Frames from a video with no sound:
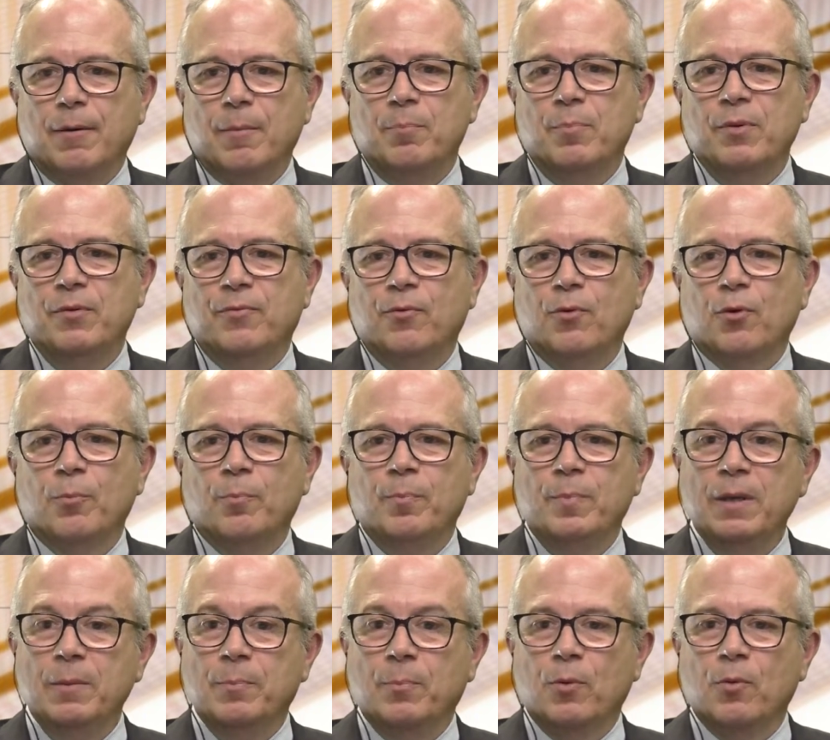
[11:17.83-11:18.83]
before
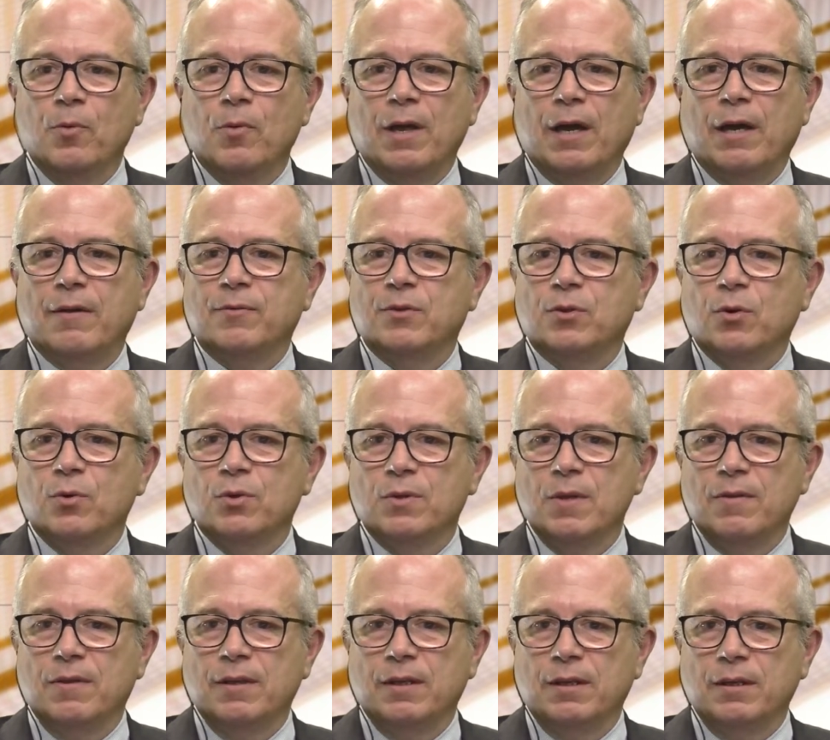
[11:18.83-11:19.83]
people that have
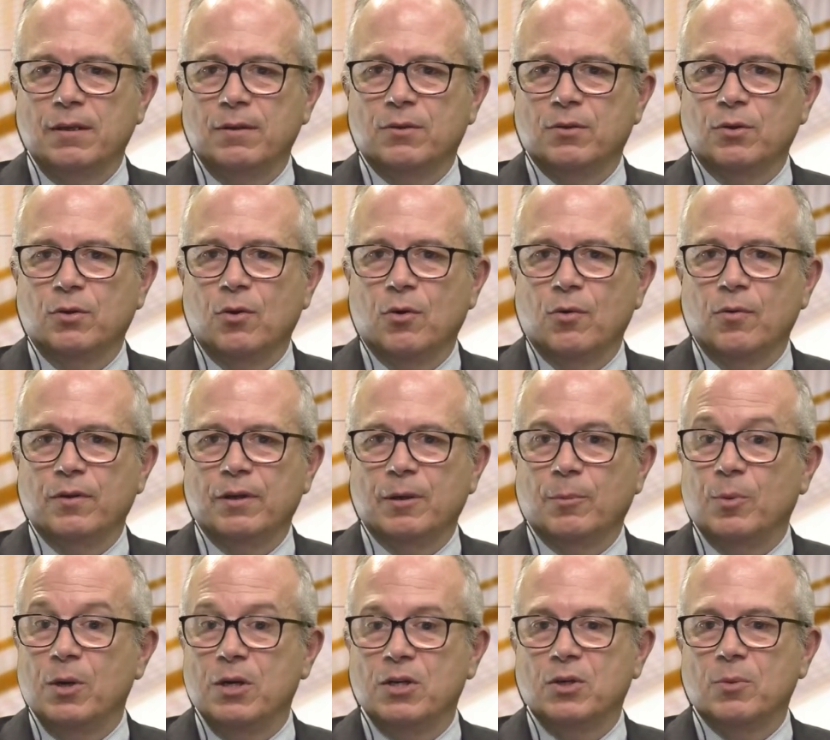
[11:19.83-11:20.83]
chosen to go the
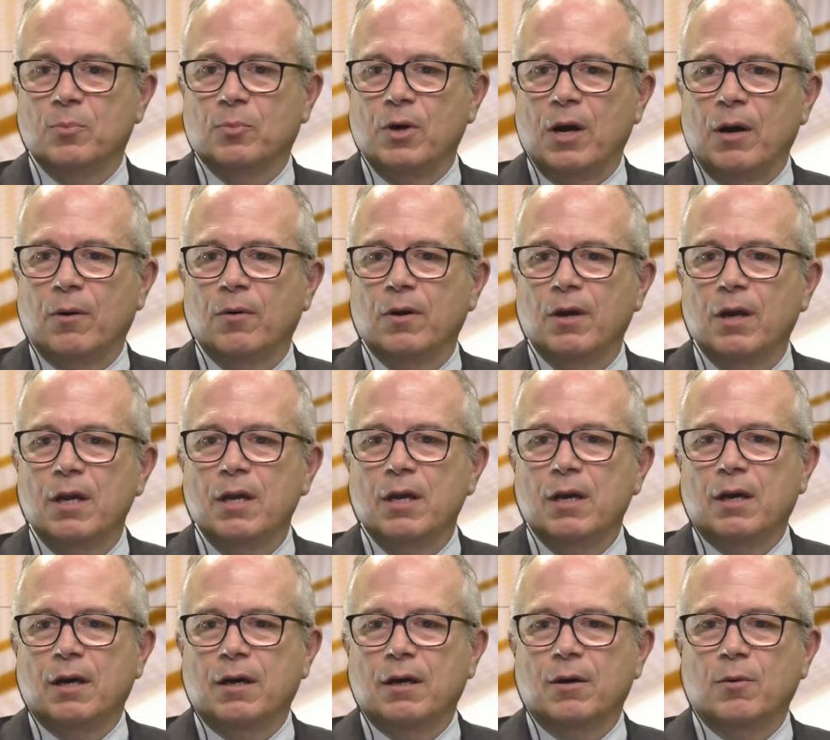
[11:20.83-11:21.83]
apprenticeship route
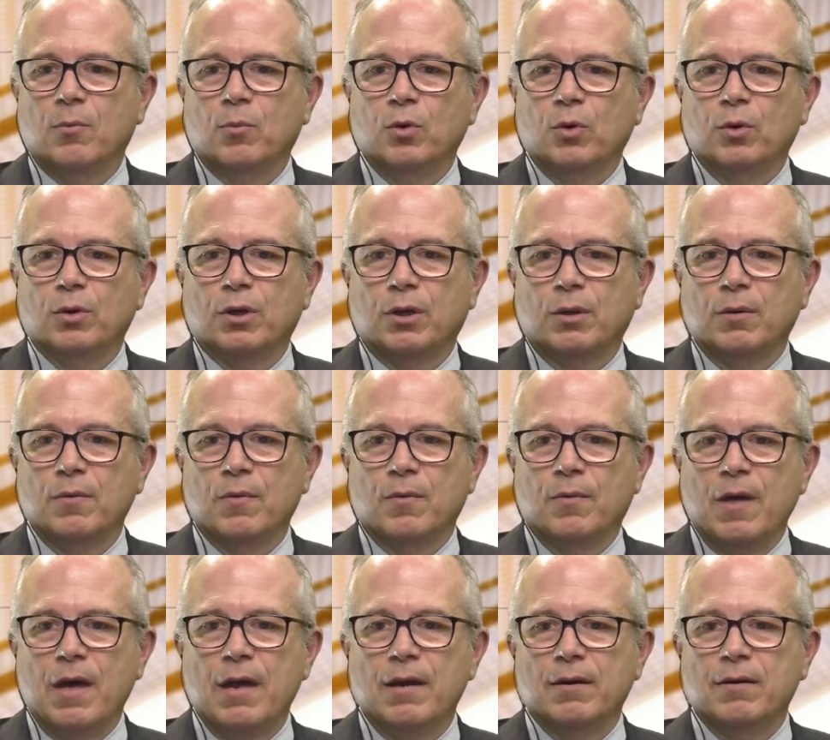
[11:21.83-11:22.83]
will
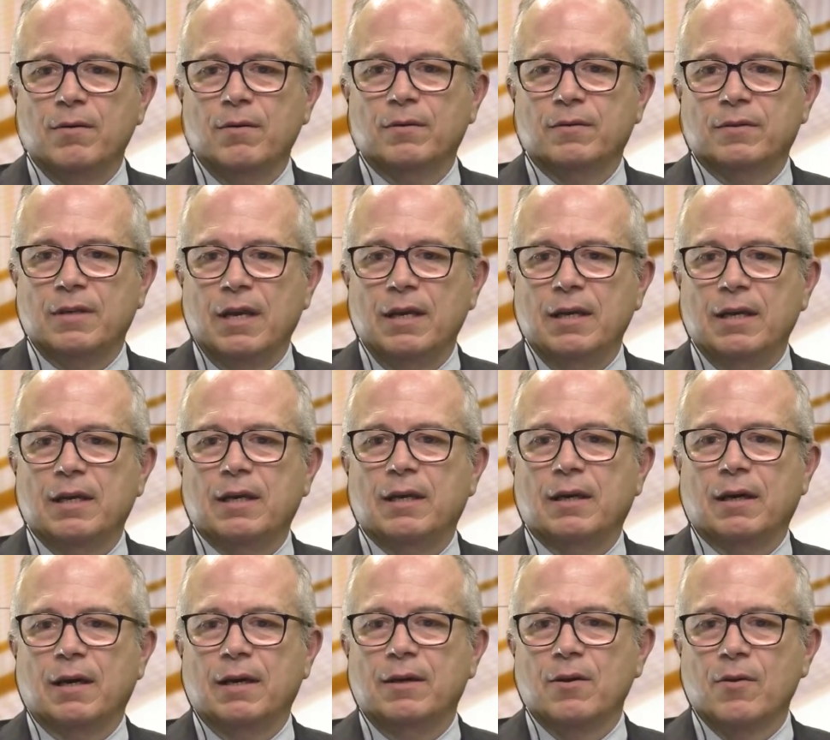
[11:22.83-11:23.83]
then take
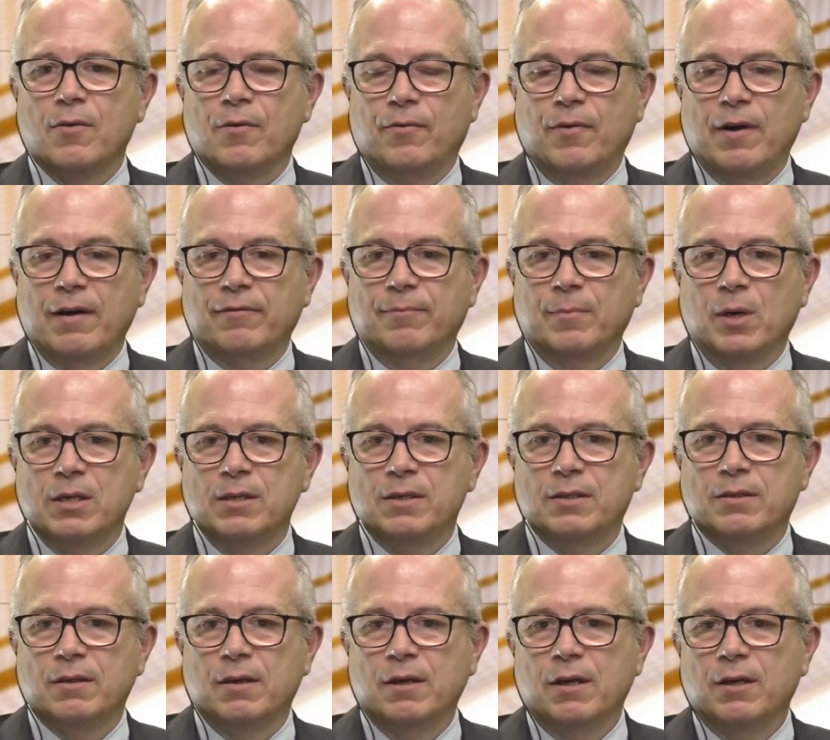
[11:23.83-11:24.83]
another 5
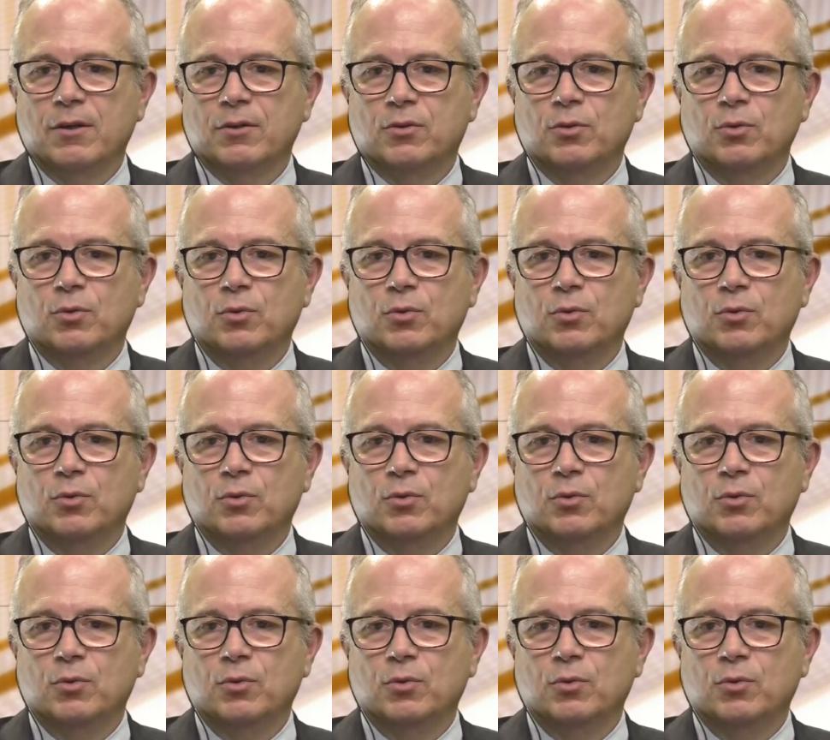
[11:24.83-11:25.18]
months to